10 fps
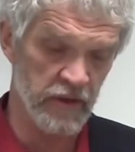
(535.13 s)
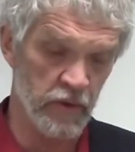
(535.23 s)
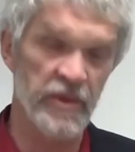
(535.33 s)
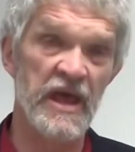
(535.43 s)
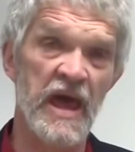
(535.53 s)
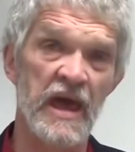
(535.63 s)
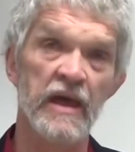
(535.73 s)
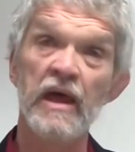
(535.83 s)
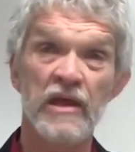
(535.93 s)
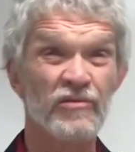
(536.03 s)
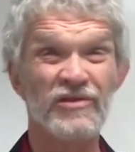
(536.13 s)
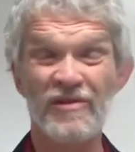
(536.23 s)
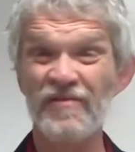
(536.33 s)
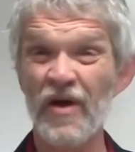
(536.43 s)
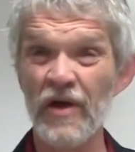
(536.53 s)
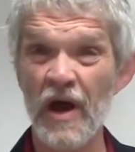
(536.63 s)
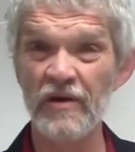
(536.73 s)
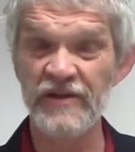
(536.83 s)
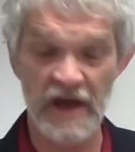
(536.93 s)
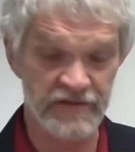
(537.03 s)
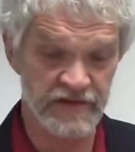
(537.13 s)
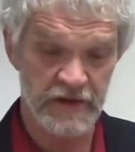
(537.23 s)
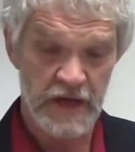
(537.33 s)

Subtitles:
would be A. This is a very hard test.